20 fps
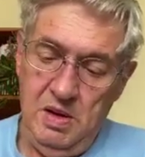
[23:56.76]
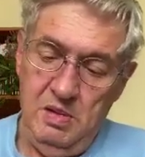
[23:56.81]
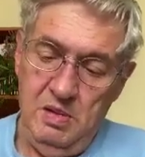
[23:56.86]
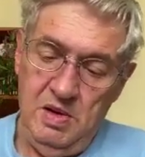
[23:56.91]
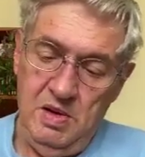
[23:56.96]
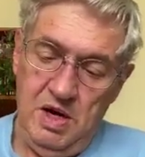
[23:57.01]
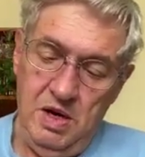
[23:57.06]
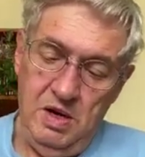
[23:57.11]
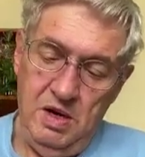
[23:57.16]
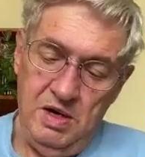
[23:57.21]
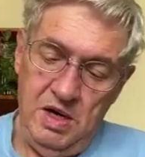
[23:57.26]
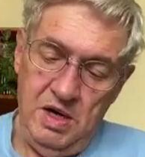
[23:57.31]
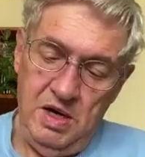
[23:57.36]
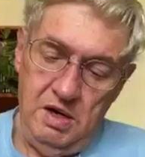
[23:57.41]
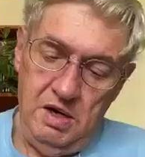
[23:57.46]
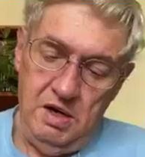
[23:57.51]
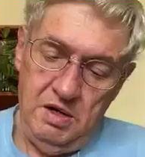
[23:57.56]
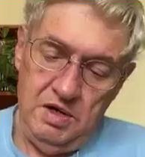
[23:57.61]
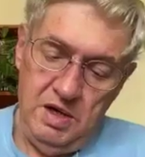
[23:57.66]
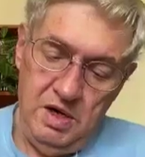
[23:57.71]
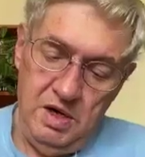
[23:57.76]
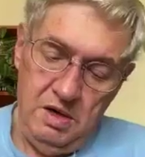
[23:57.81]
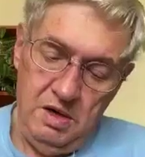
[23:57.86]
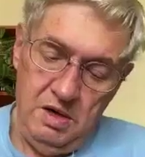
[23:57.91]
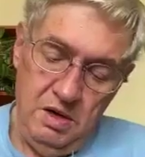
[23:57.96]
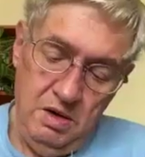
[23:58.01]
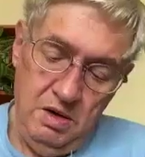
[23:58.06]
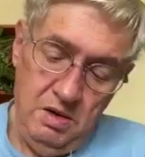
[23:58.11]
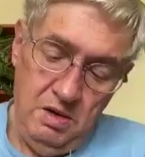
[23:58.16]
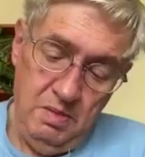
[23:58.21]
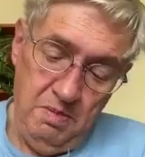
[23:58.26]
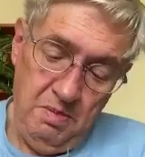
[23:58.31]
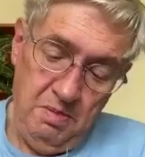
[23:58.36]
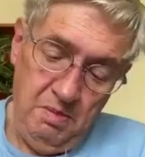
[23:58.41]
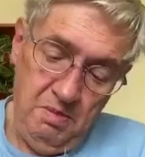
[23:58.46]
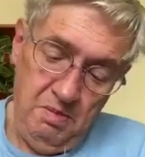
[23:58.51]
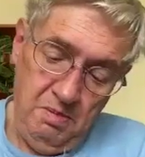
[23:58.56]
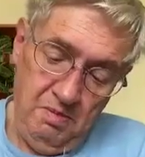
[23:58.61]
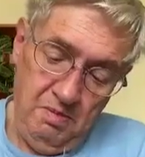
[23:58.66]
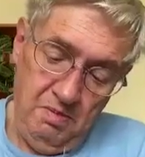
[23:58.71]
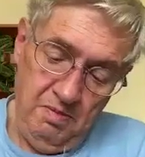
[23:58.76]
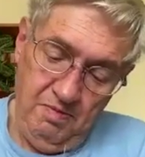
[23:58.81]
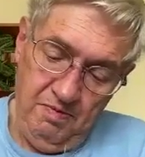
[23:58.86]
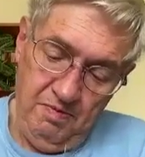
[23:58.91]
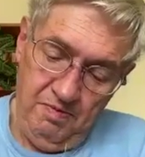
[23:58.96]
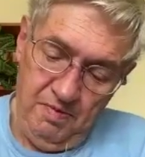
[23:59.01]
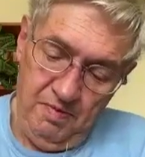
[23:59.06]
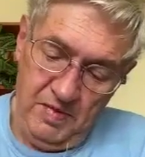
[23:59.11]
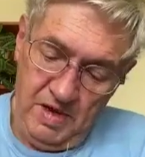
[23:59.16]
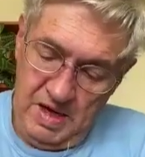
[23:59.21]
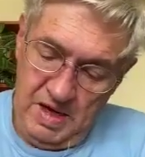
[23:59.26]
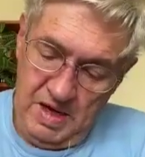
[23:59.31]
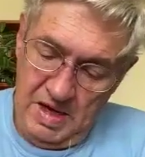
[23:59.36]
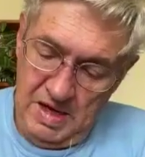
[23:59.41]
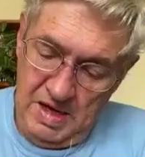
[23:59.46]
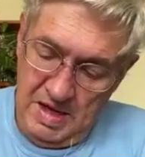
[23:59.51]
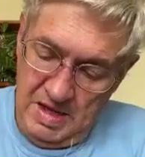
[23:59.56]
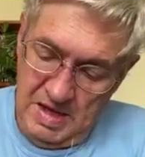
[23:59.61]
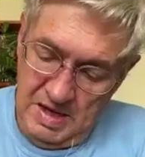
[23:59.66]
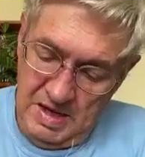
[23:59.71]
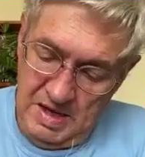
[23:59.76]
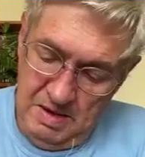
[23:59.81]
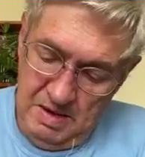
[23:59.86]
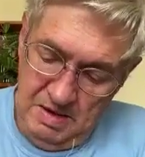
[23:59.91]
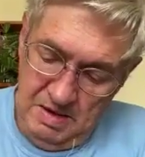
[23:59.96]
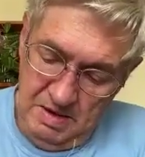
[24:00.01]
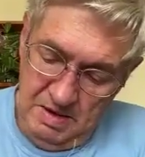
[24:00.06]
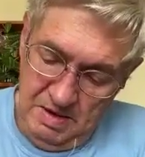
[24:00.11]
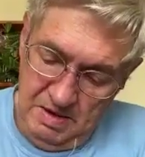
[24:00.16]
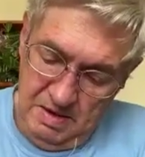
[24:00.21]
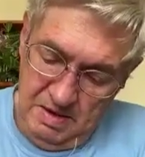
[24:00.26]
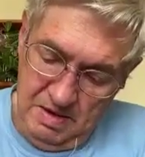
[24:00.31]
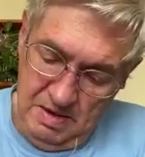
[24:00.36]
Down my hair stacker. Get in there.